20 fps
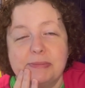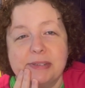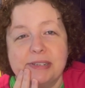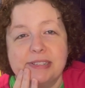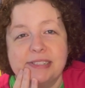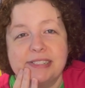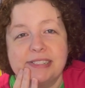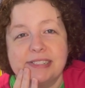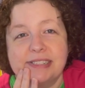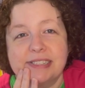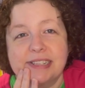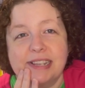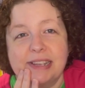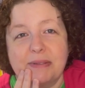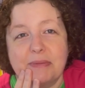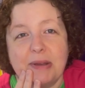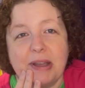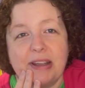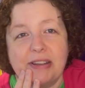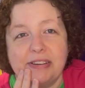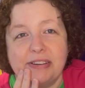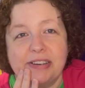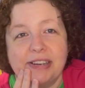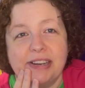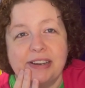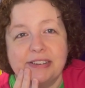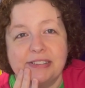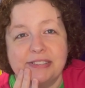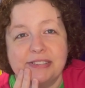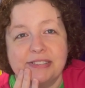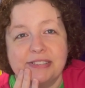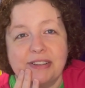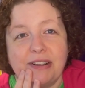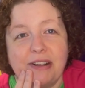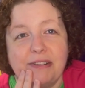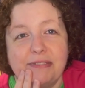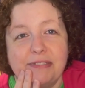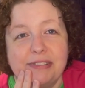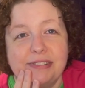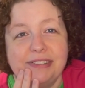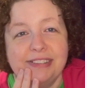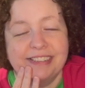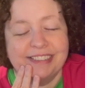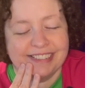but it's just like, wow, your character is awful.